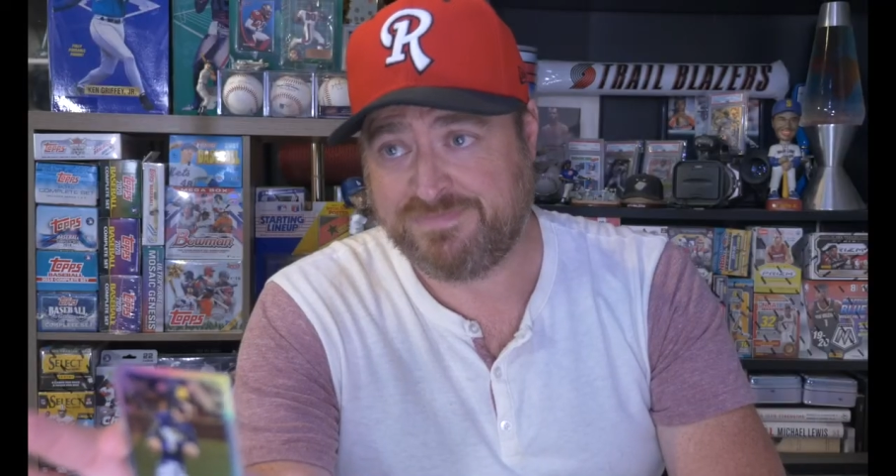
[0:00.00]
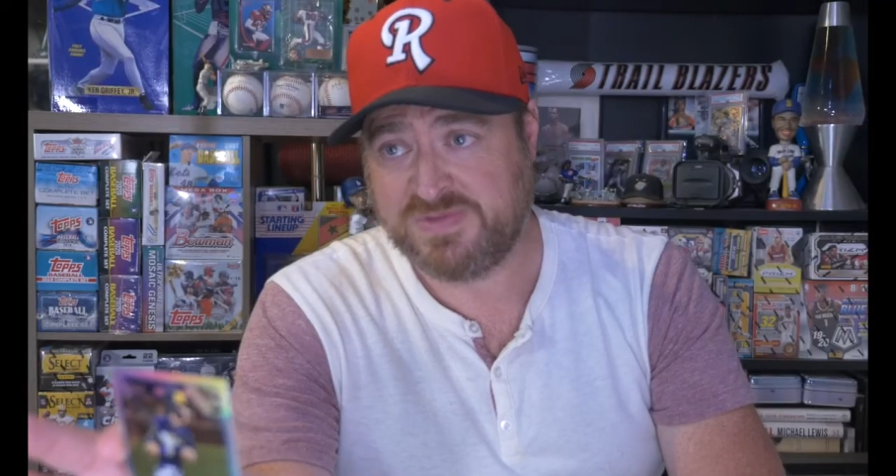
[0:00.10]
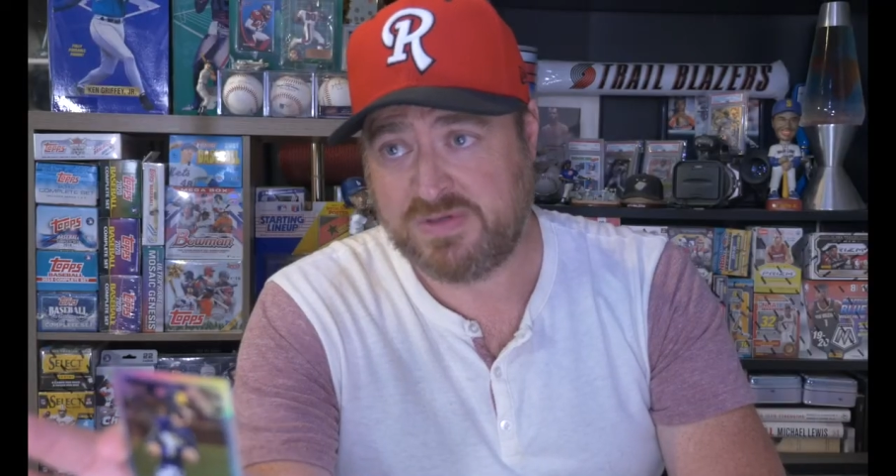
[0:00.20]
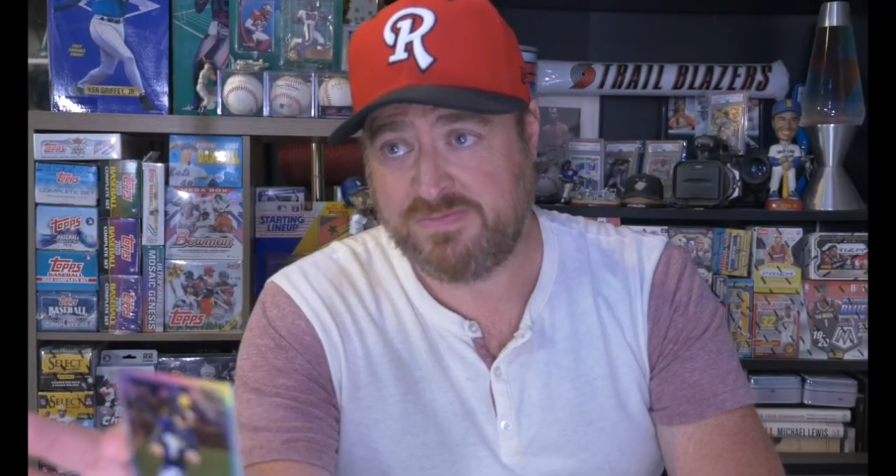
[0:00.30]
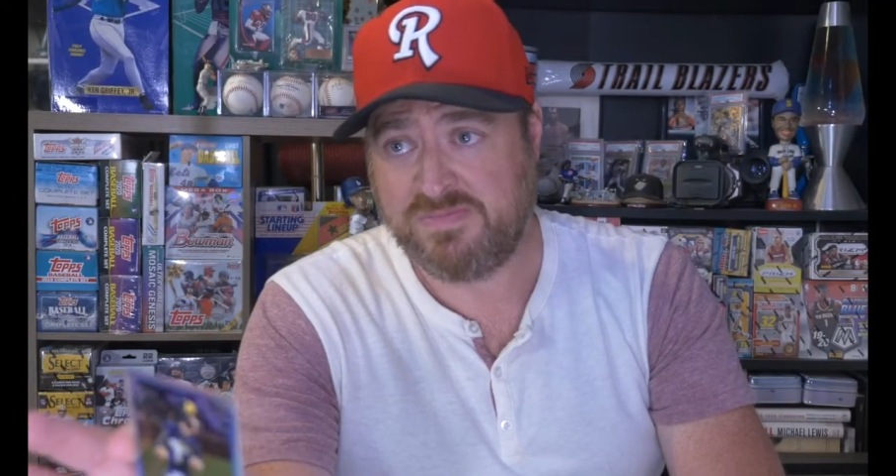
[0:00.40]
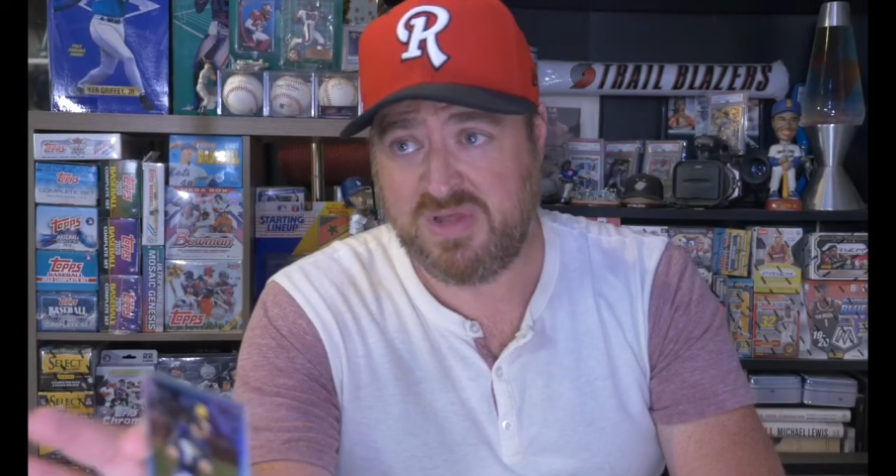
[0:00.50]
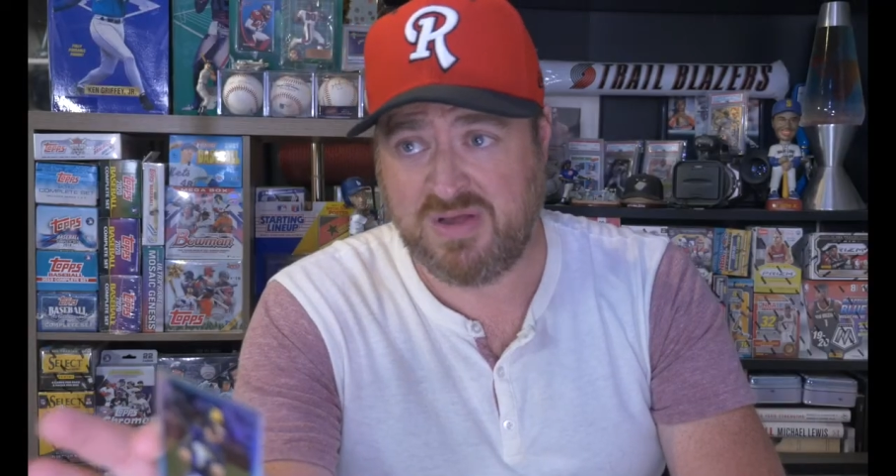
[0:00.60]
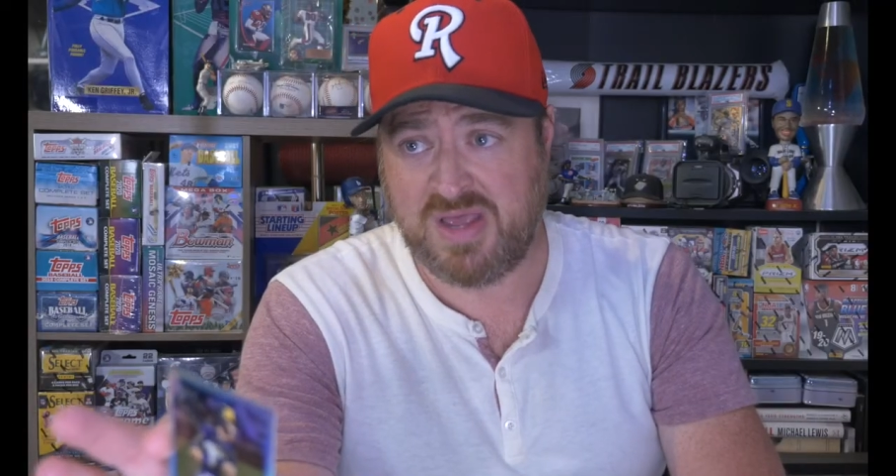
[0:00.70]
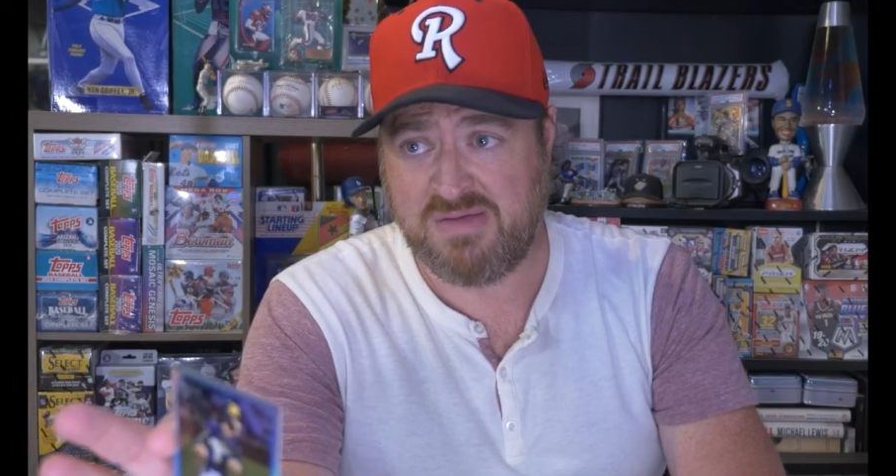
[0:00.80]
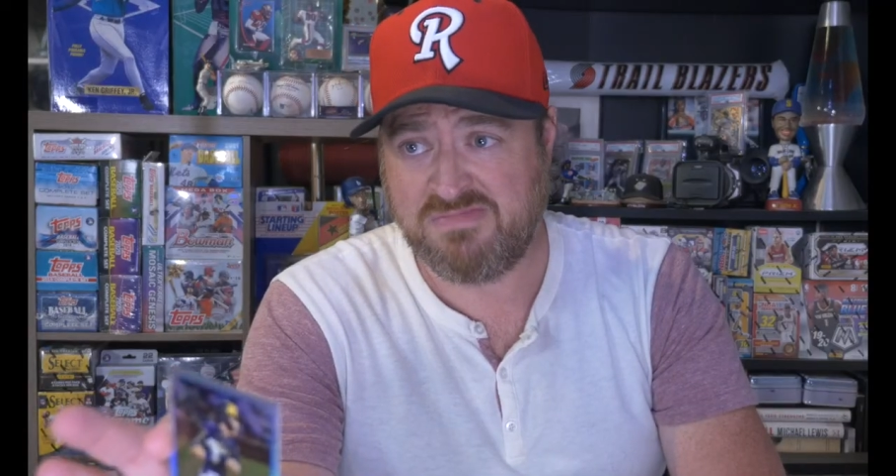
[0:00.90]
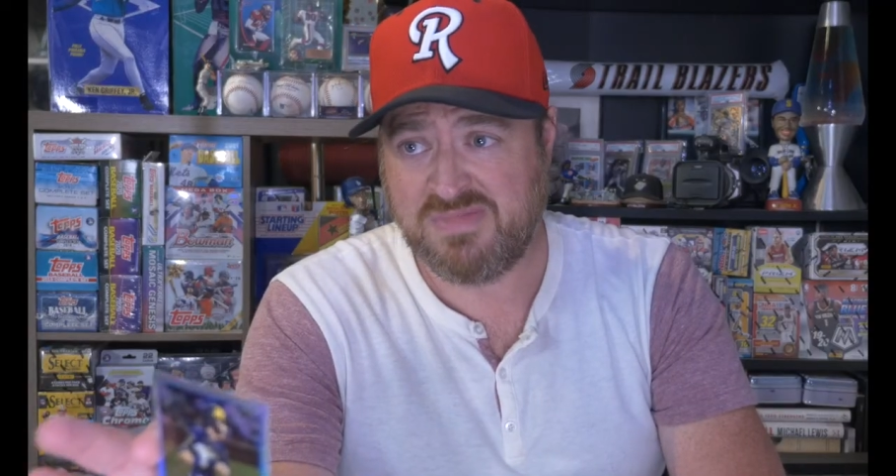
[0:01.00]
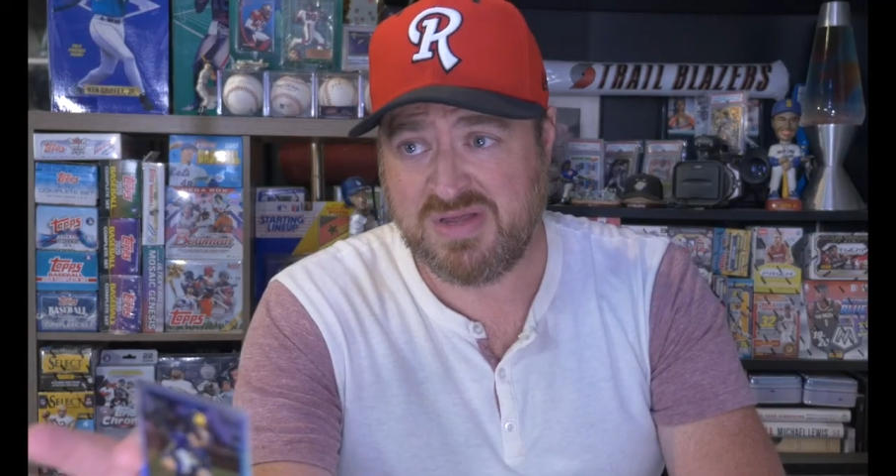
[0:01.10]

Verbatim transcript: So, okay.